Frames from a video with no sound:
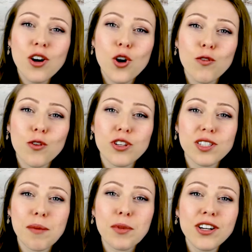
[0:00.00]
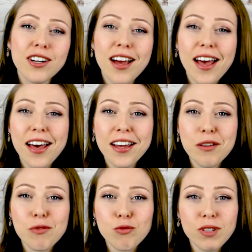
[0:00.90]
over the summer, and
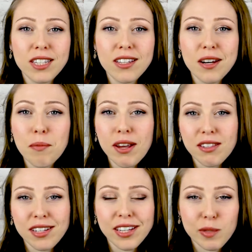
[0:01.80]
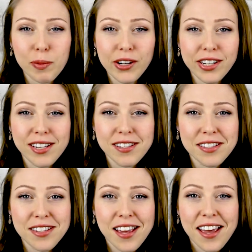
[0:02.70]
it was really an amazing
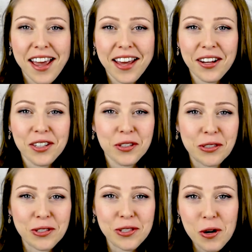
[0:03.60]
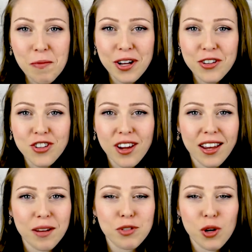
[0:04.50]
experience, and I got to learn so much,
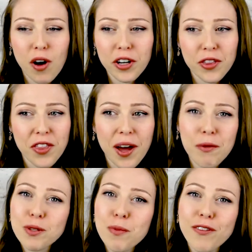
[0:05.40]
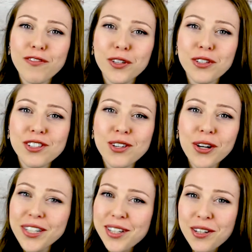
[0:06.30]
and I'm so honored that that was my first
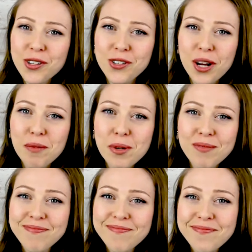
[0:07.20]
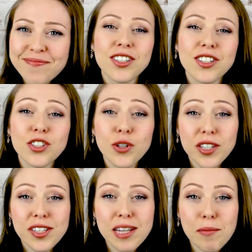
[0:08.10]
architecture job. During
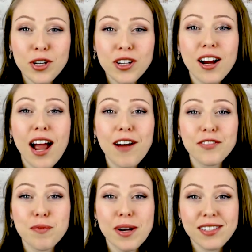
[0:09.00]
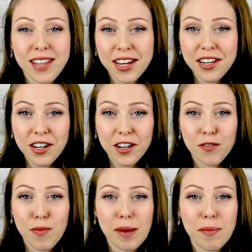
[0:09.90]
the summer, after my second year
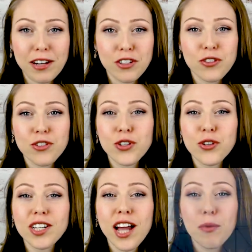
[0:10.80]
of my bachelor's degree, I